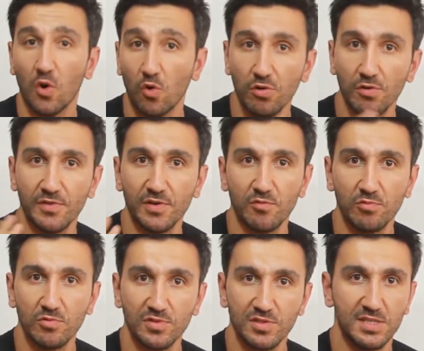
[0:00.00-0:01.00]
all of the
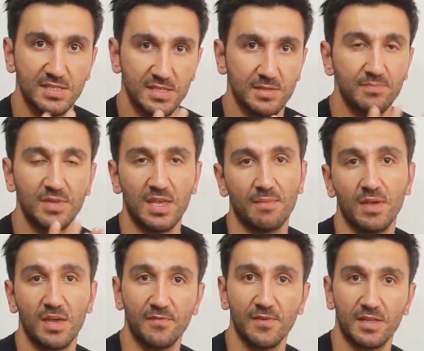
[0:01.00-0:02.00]
root system can be
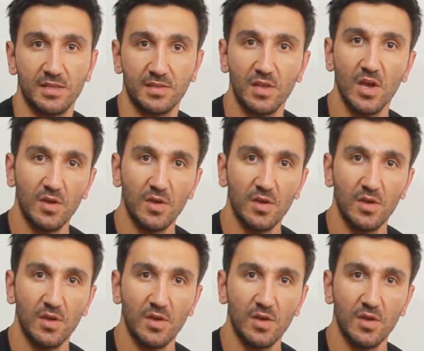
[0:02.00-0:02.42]
affected